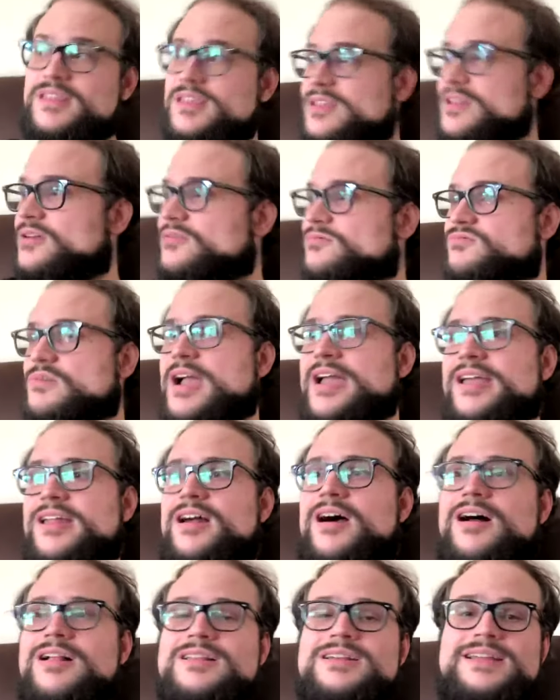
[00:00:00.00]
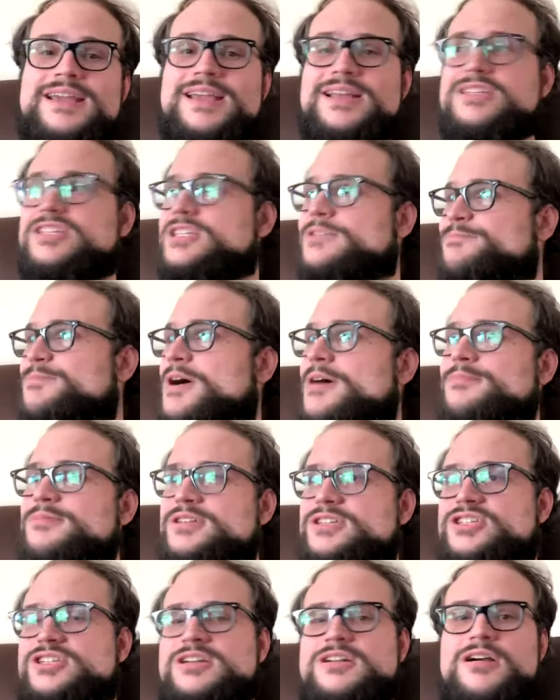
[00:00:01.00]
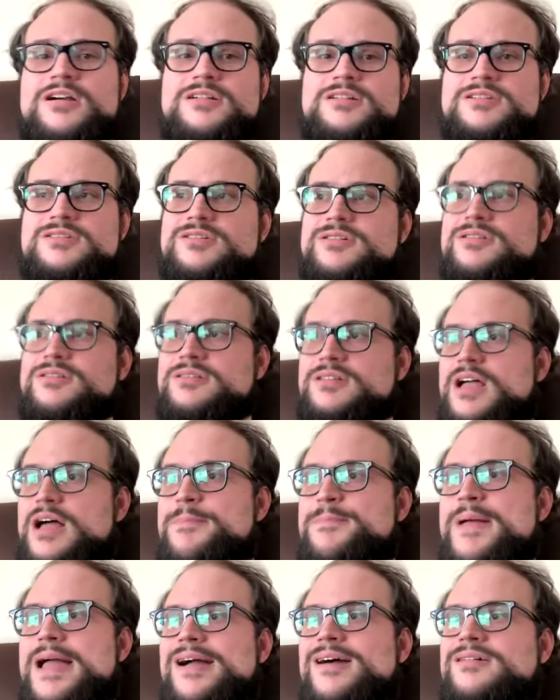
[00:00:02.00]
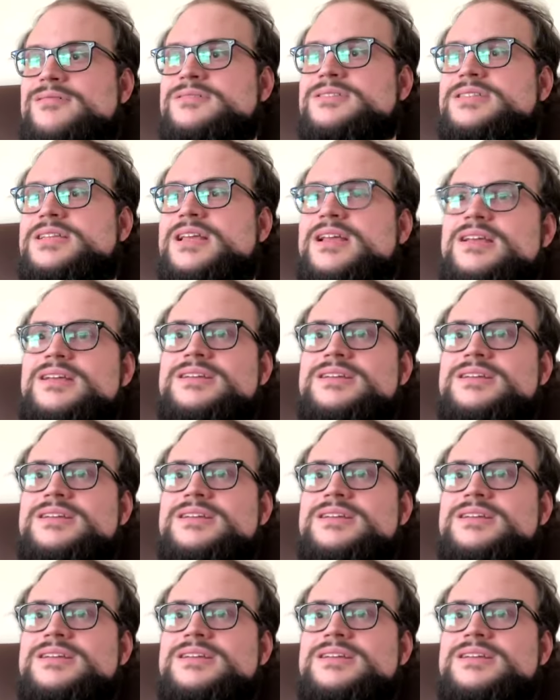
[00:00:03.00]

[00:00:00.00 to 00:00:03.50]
you know ryan holiday just published an article about